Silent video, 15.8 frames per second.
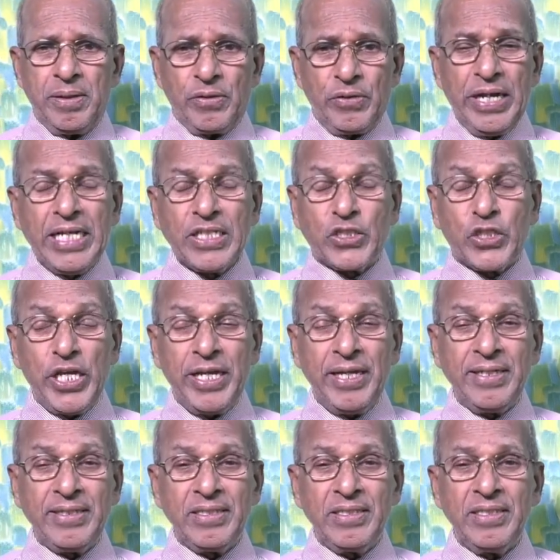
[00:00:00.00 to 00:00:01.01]

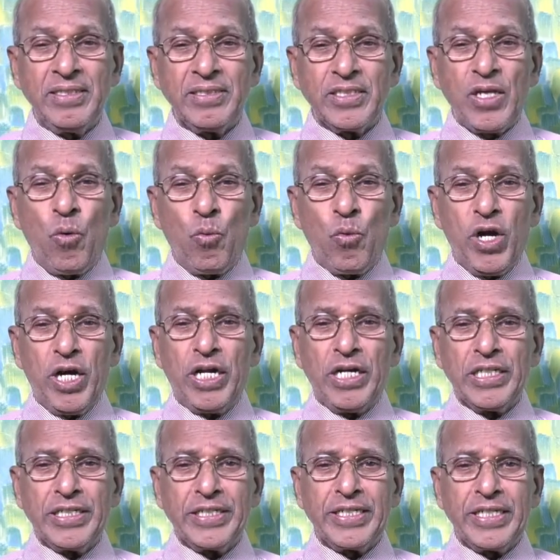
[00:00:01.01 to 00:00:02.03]
reaching the
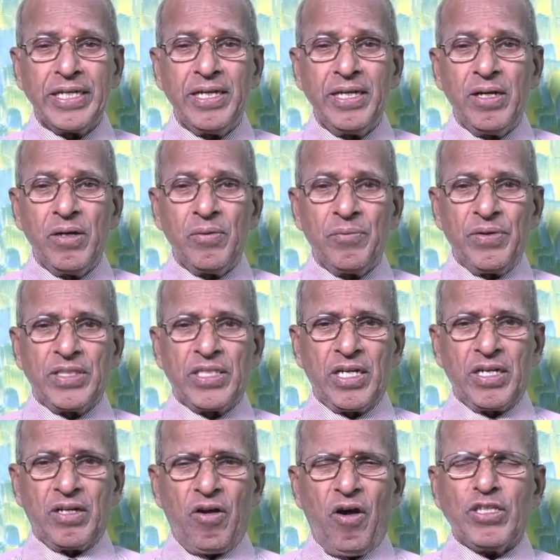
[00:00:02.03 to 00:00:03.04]
world with
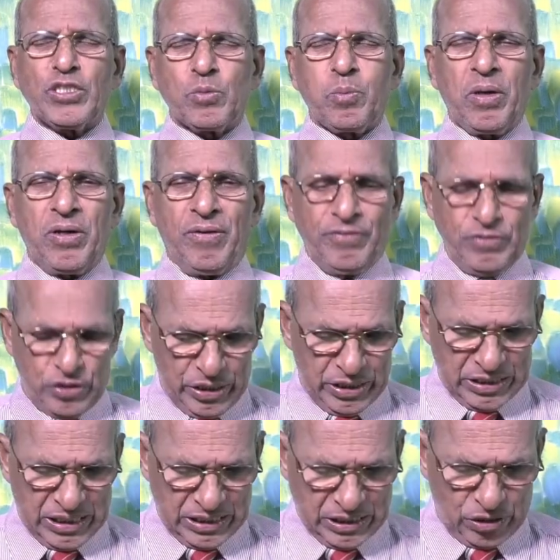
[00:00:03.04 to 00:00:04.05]
the gospel of
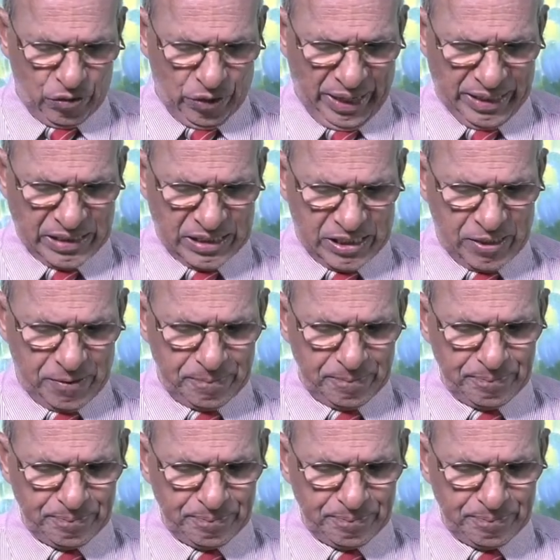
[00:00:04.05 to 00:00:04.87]
Jesus Christ.